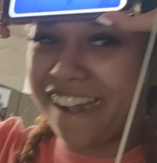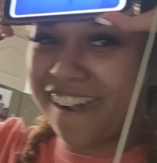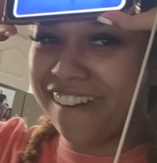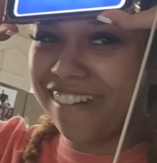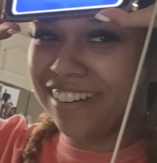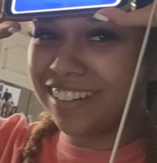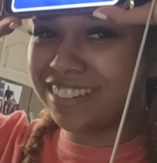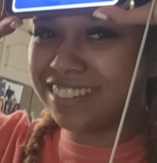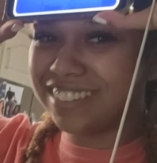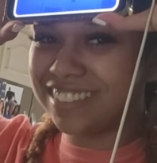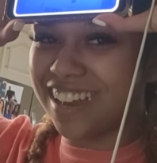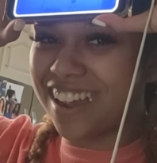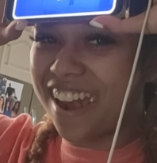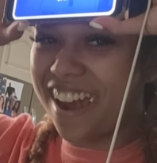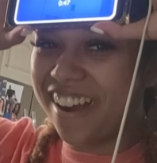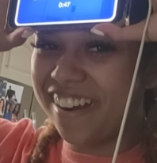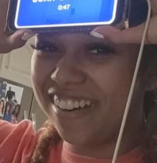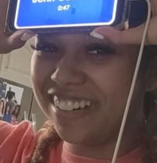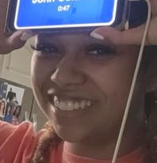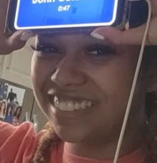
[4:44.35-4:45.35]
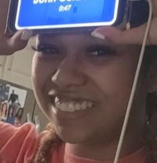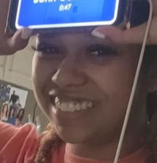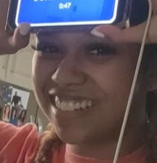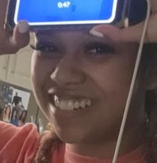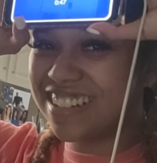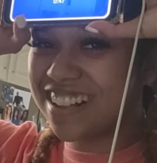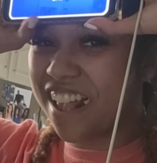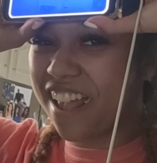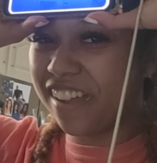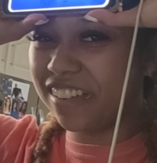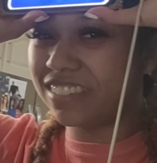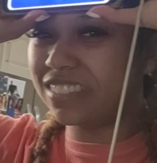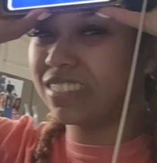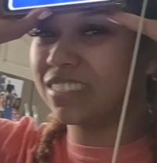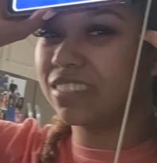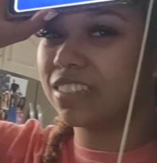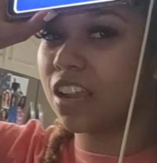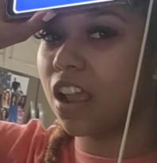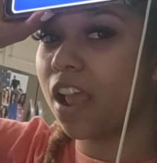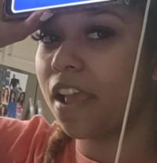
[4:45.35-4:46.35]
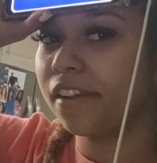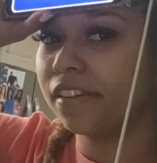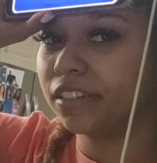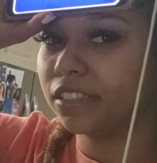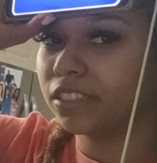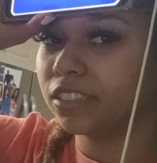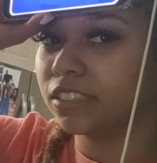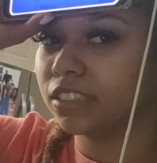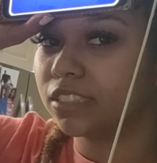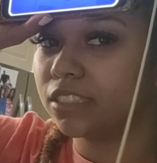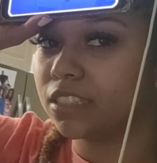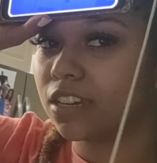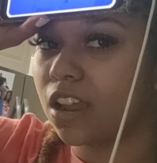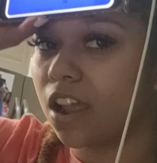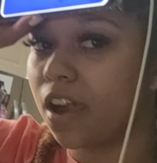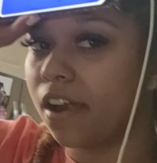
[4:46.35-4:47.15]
Okay. Goldberg. I don't know who John is.